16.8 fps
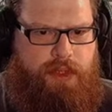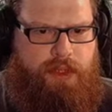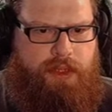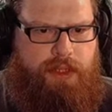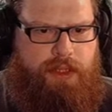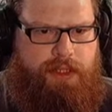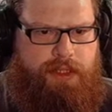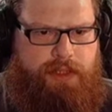
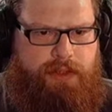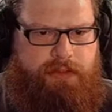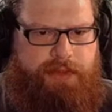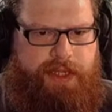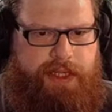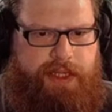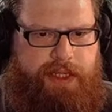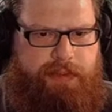And then over
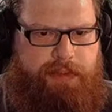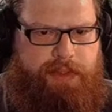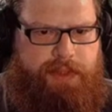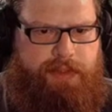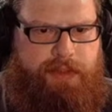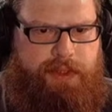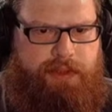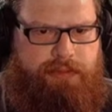here we'll
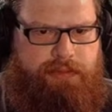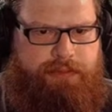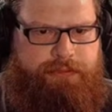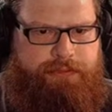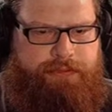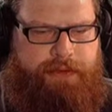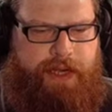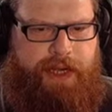do a little
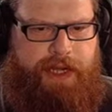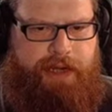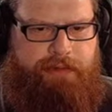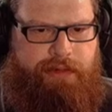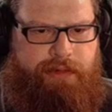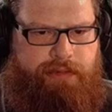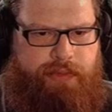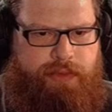
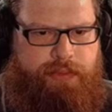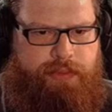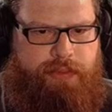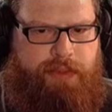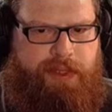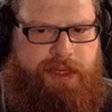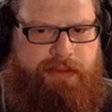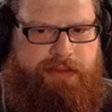refinery room that
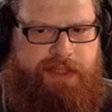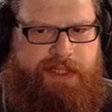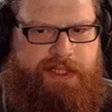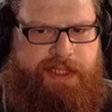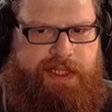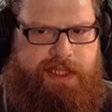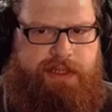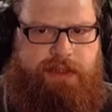we're going to have to
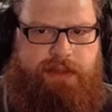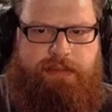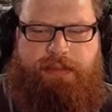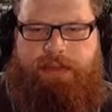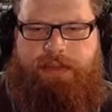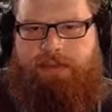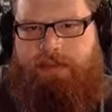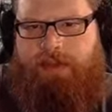seal
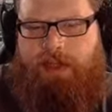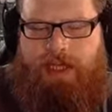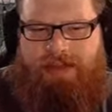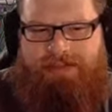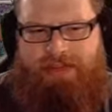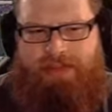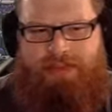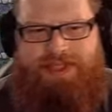up.
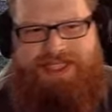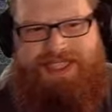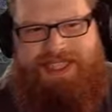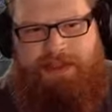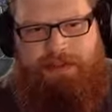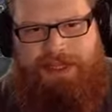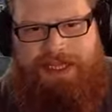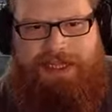But we'll
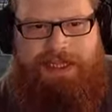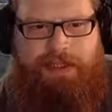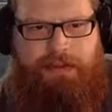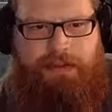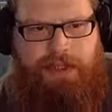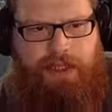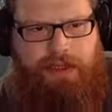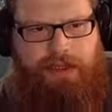seal it with a
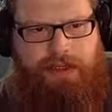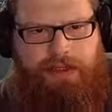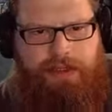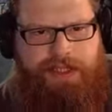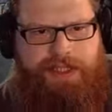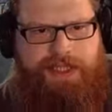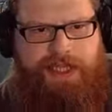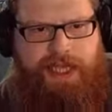liquid lock on the
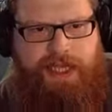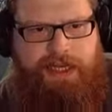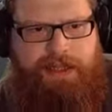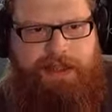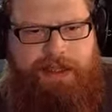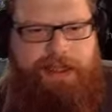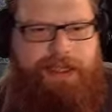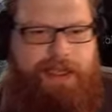other side, I
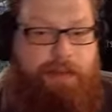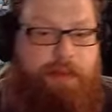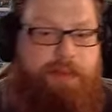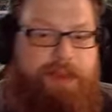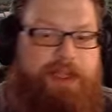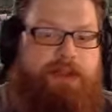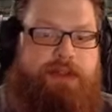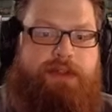think. And what
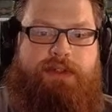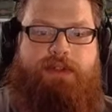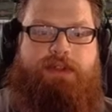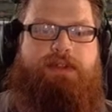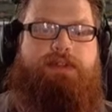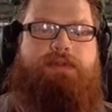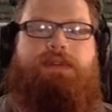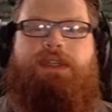we could
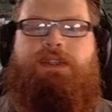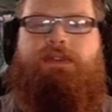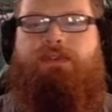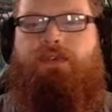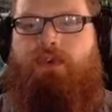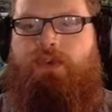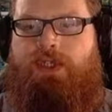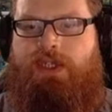do is
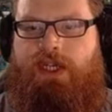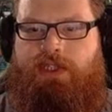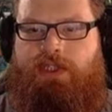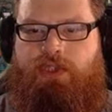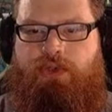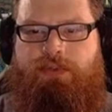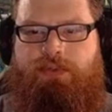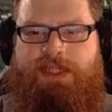force our
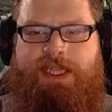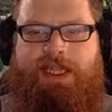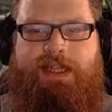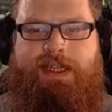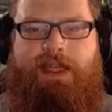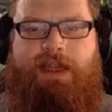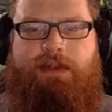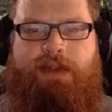dupes to get
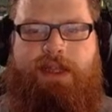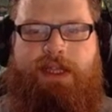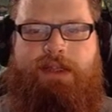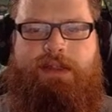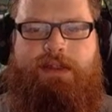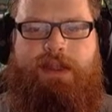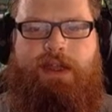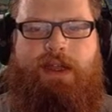down
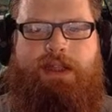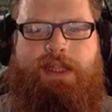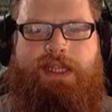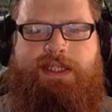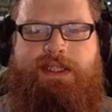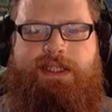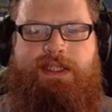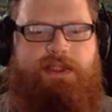here. Oh,
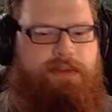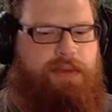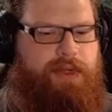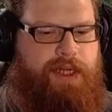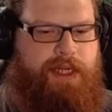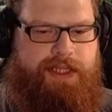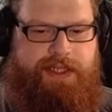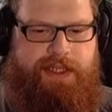this will work
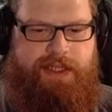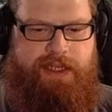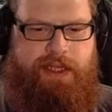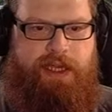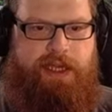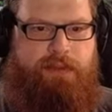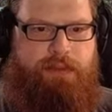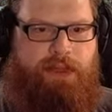nicely.
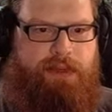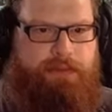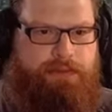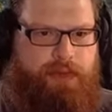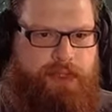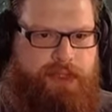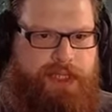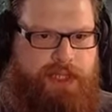We can
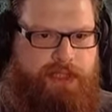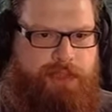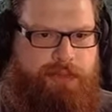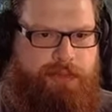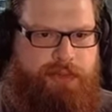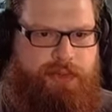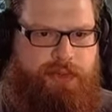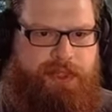force our
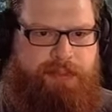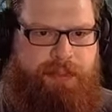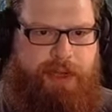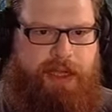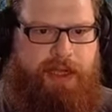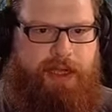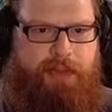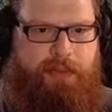dupes through this
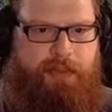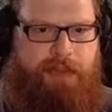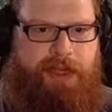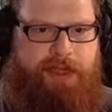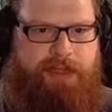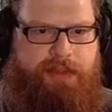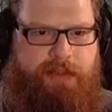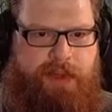park that we
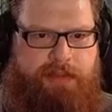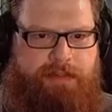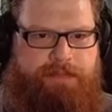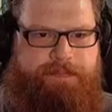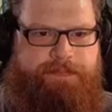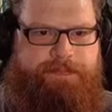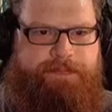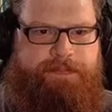made as well.
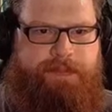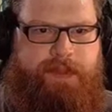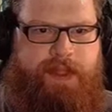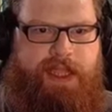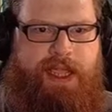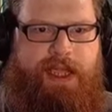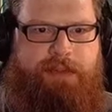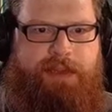
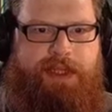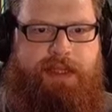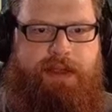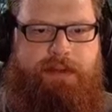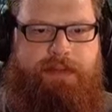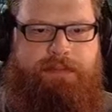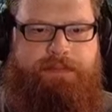There we go.